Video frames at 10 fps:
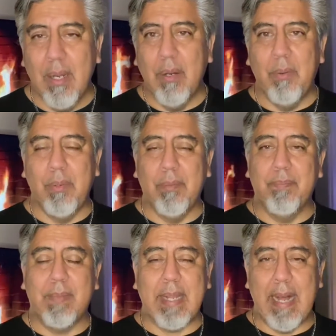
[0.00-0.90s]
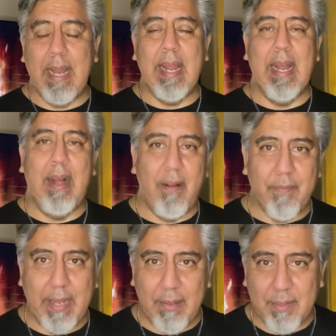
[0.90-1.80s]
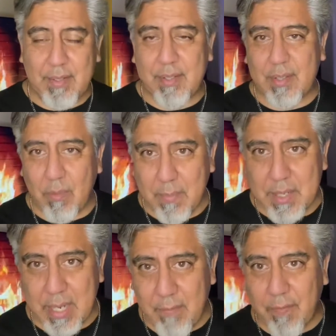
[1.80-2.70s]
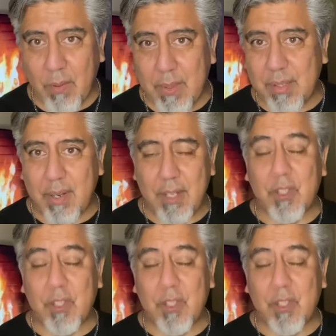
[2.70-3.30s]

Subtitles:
will kind of have so much influence on us,